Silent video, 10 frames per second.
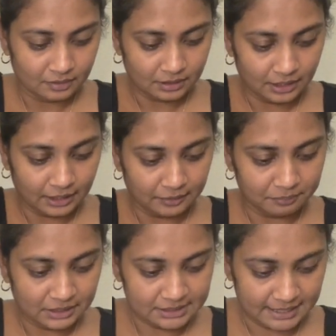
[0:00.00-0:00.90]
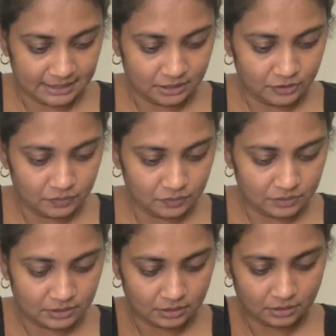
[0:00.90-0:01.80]
Because I did
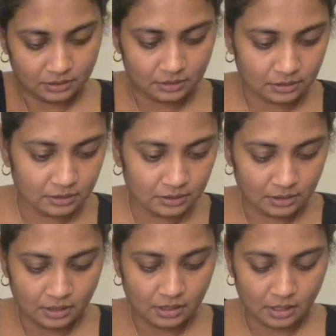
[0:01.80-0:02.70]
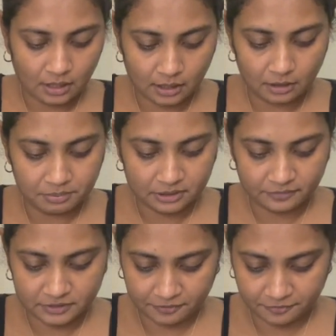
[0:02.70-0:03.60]
use a couple of
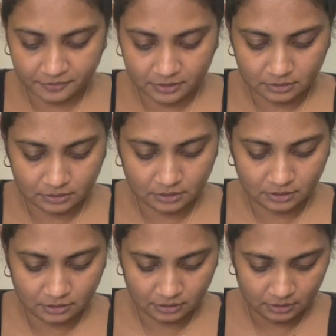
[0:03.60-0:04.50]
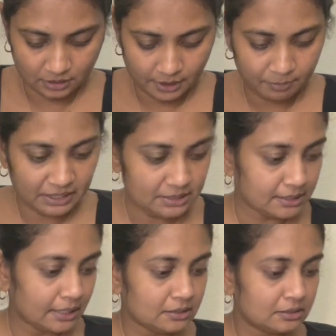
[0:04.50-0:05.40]
different pin
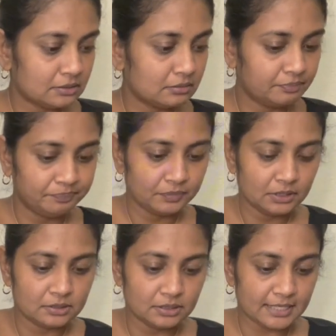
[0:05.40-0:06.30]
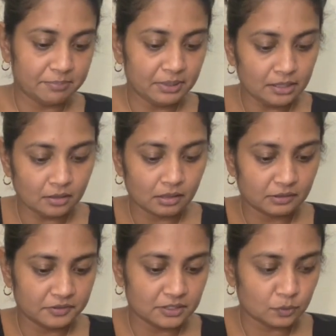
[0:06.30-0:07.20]
sets since I pinned all of
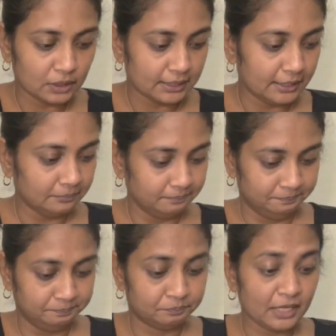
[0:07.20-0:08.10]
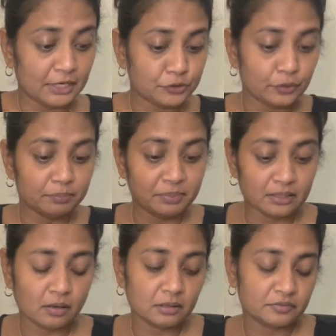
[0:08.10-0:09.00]
these one day. I drew and pinned
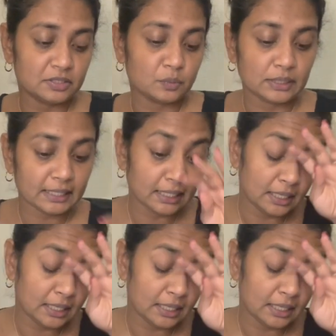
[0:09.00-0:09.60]
all of these one day,